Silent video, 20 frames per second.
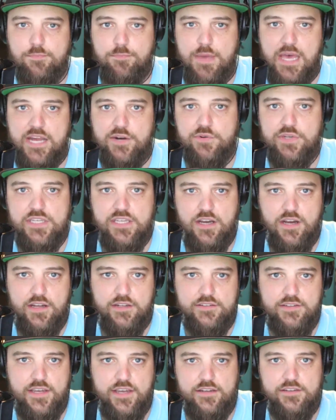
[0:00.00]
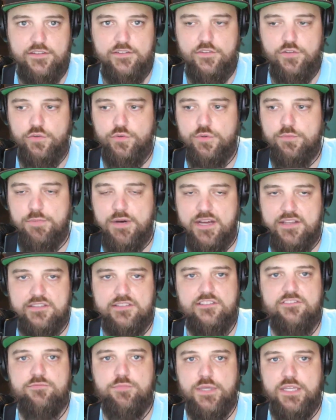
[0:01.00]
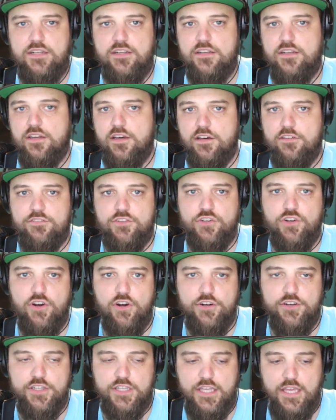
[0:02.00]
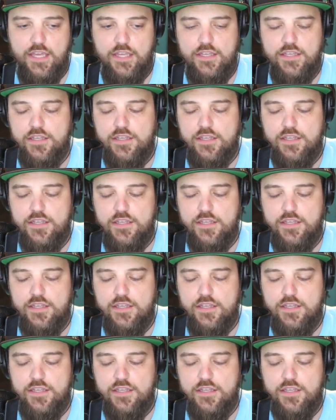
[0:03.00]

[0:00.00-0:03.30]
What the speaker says: battery contact to the positive pin of your RDA.